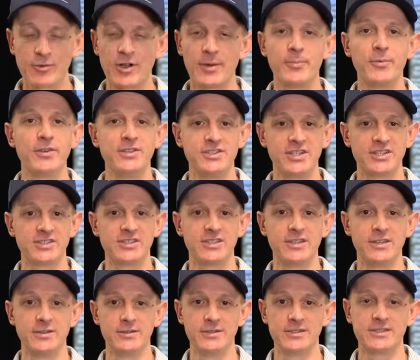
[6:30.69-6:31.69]
grip we just
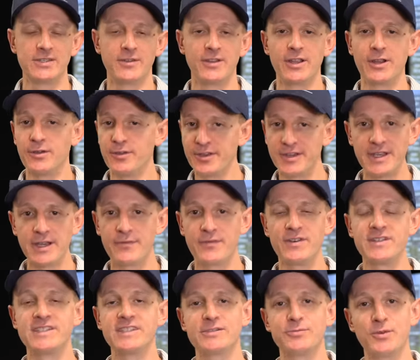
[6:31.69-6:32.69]
used. So the only
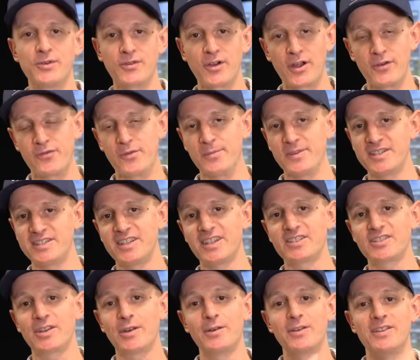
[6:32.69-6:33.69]
difference is we've gone from the
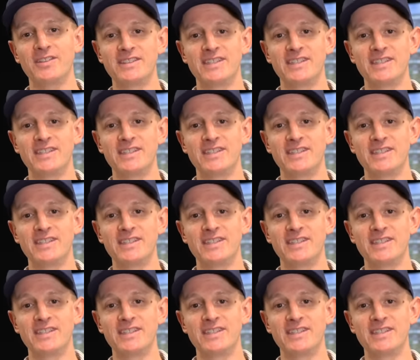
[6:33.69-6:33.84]
6.0 to the